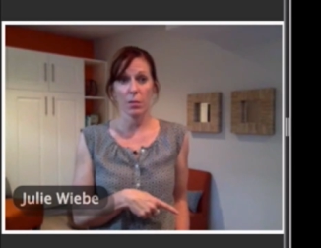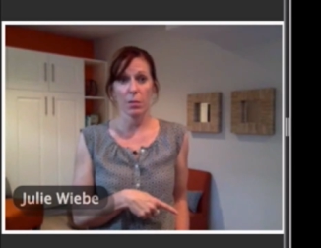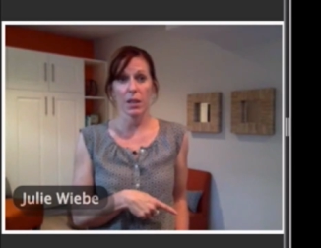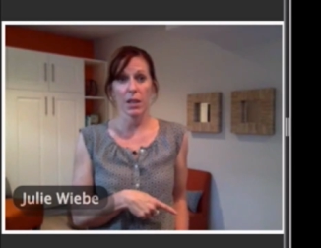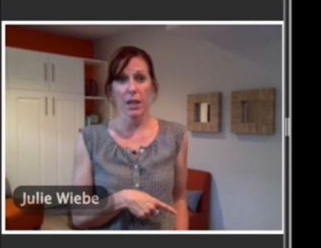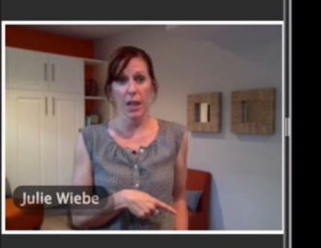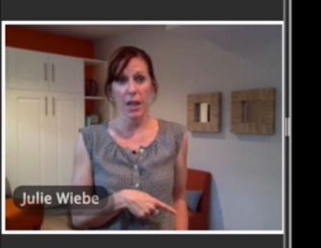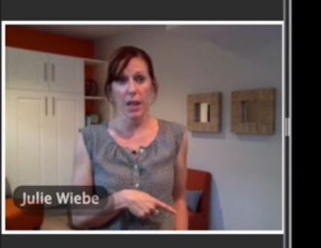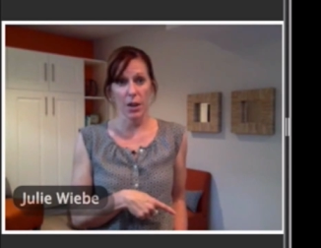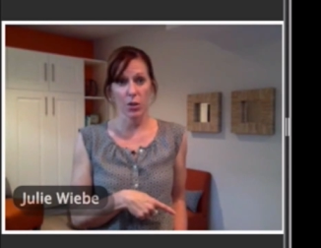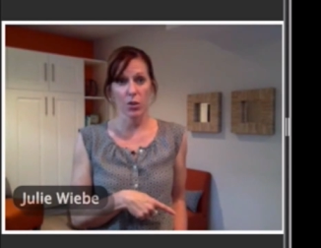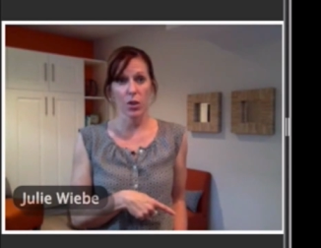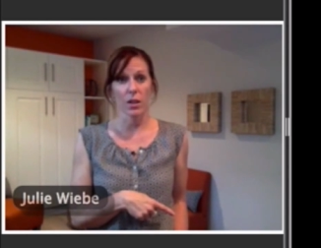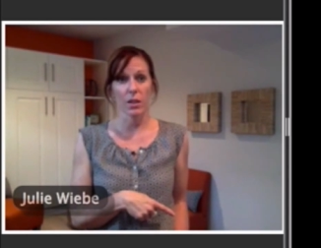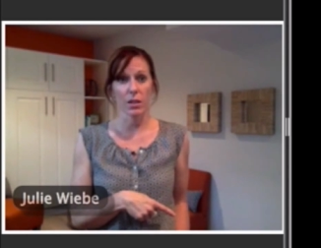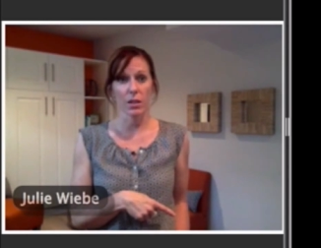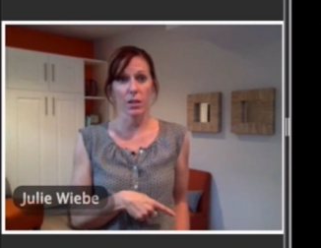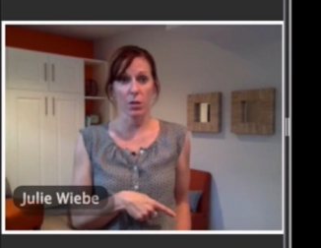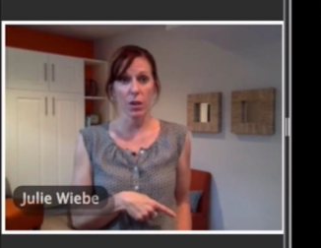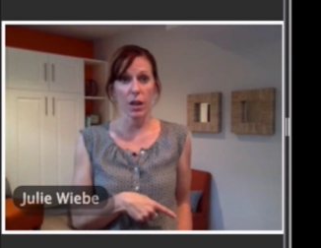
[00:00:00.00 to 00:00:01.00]

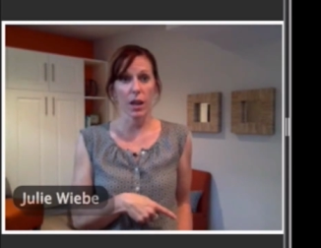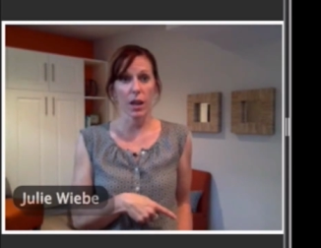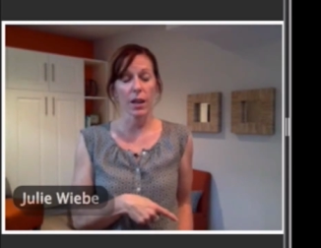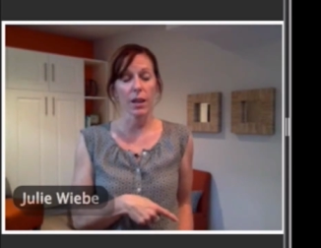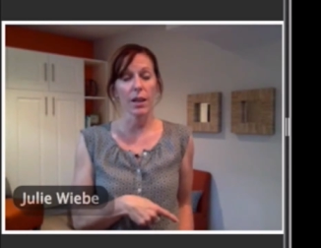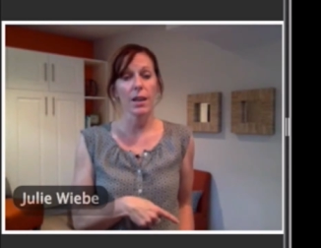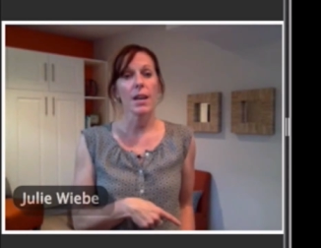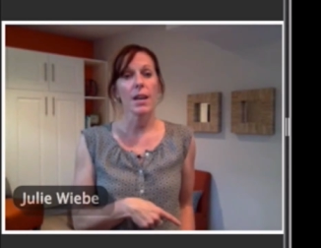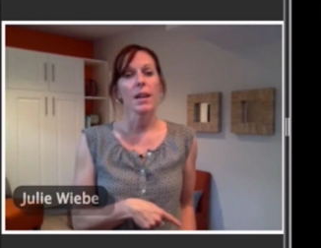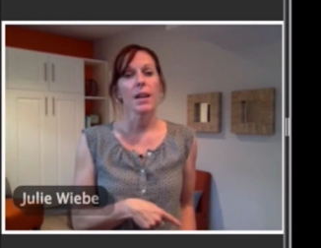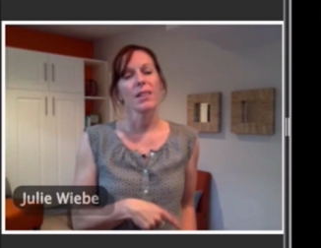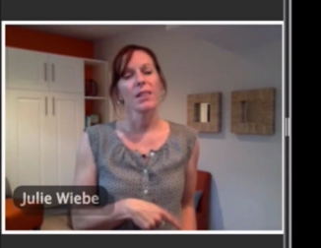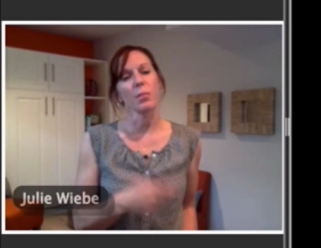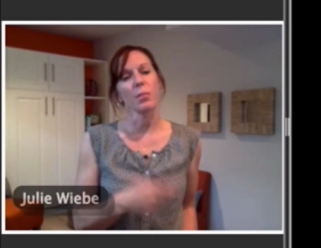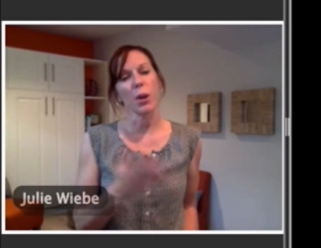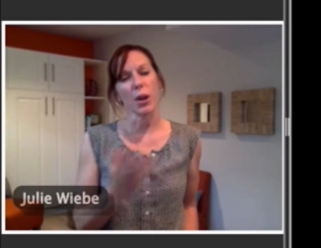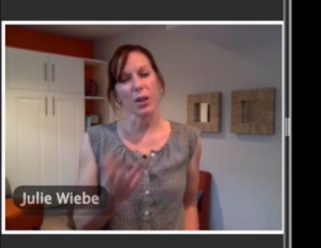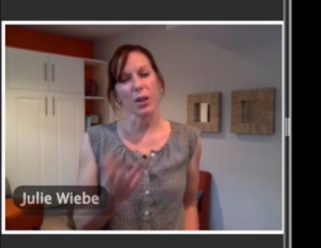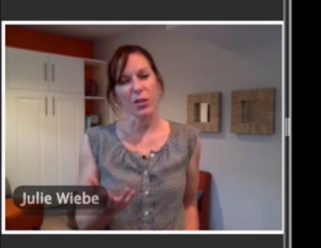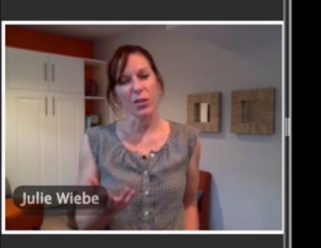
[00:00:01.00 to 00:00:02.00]
pediatrics, okay? It's a
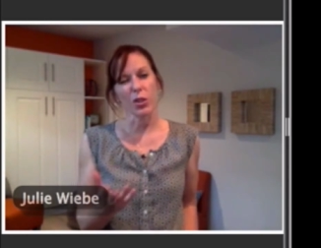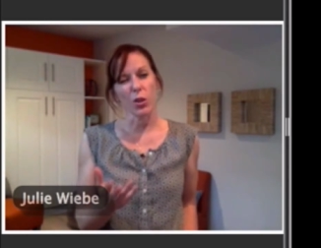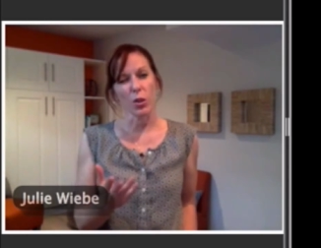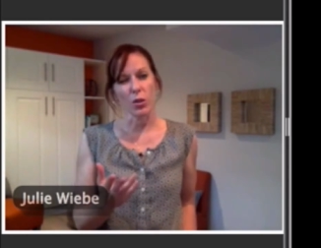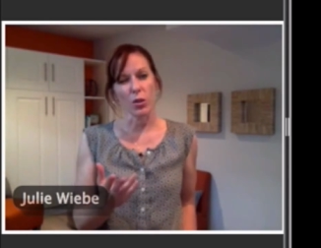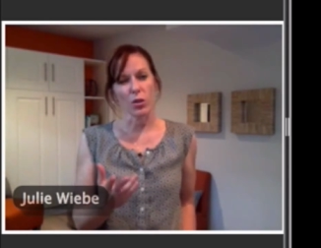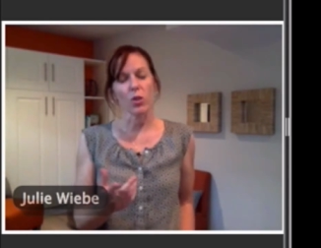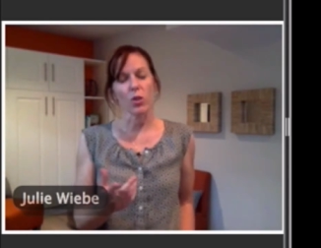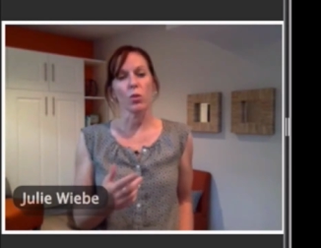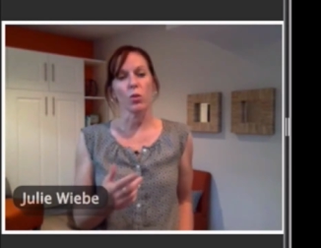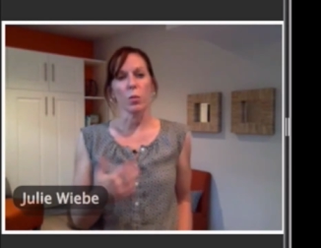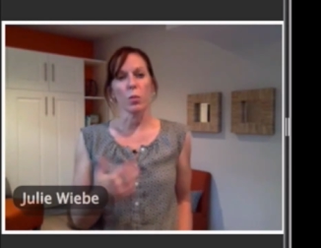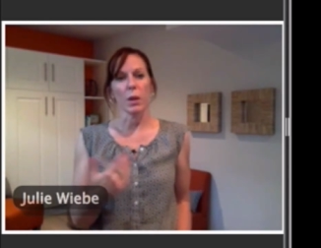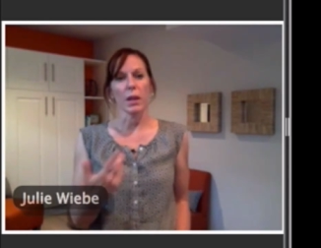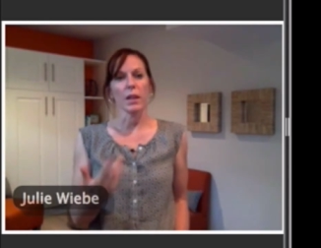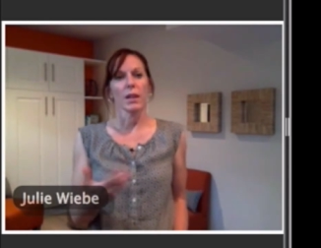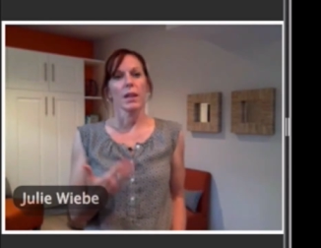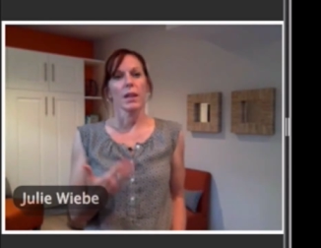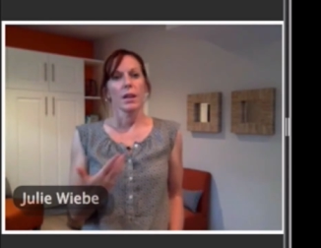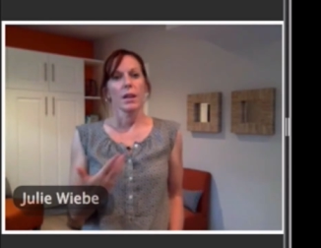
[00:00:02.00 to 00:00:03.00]
part of adult too, but
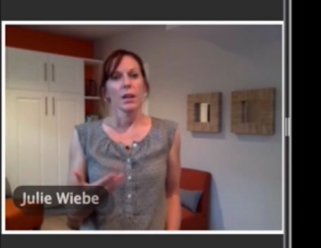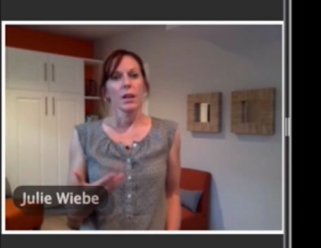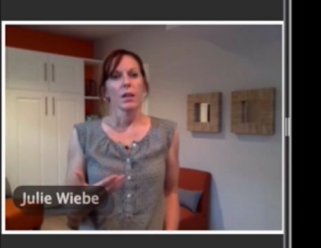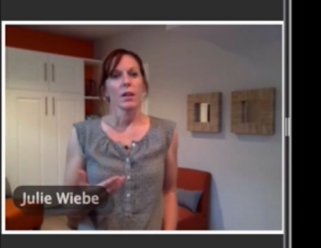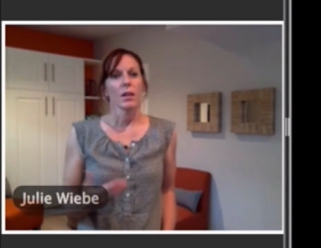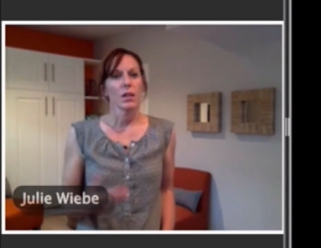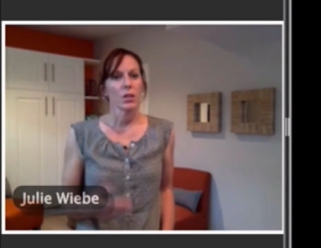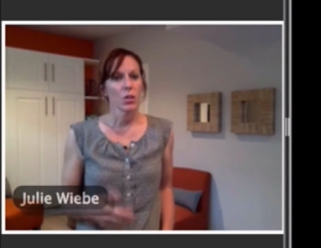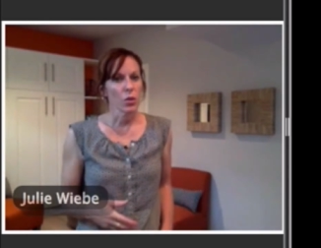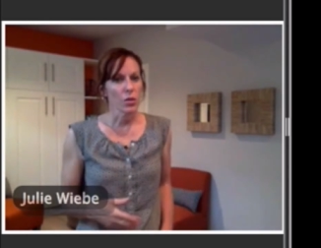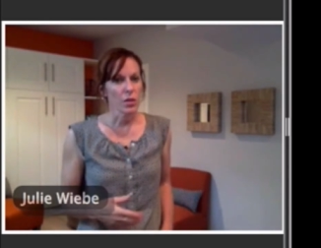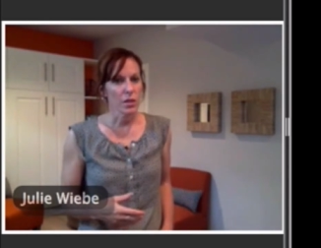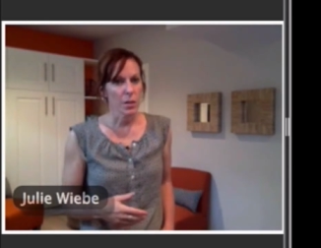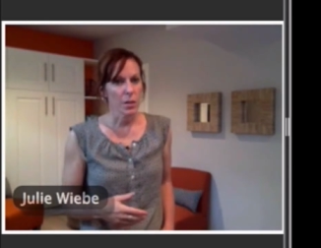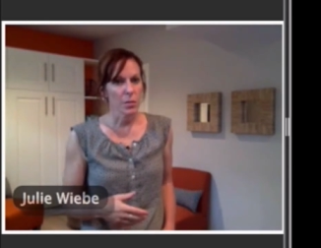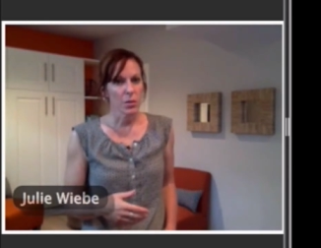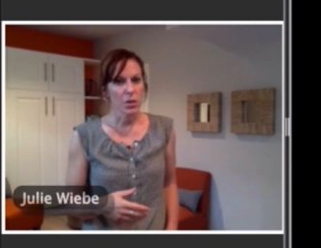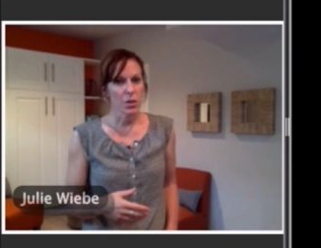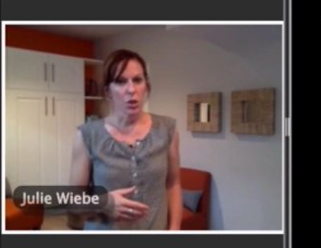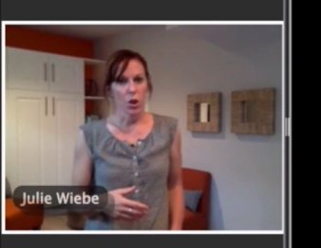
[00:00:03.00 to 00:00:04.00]
adults
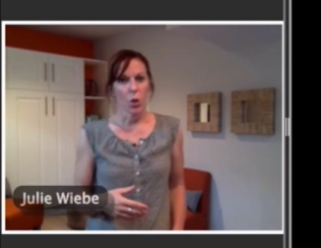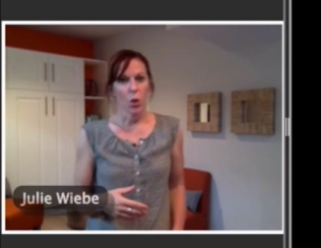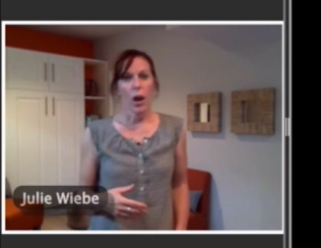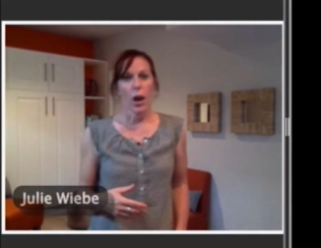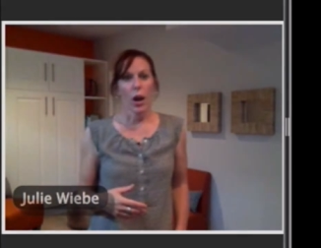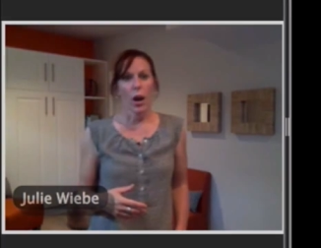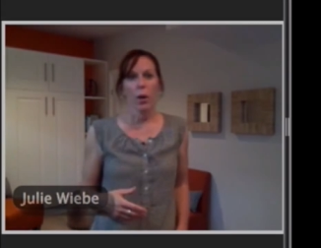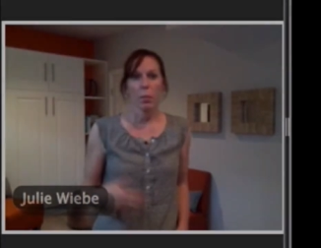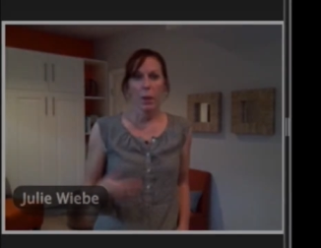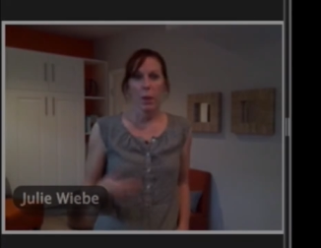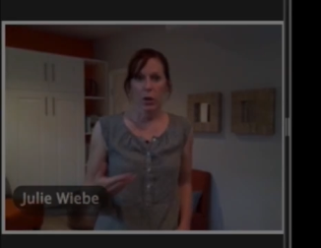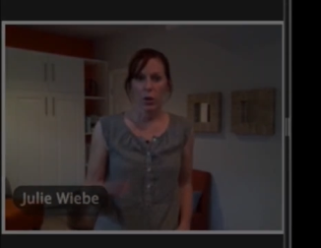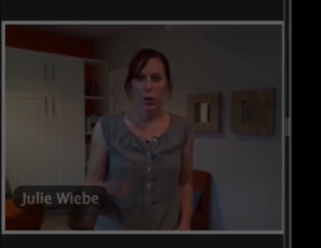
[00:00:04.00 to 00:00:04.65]
seem to know how better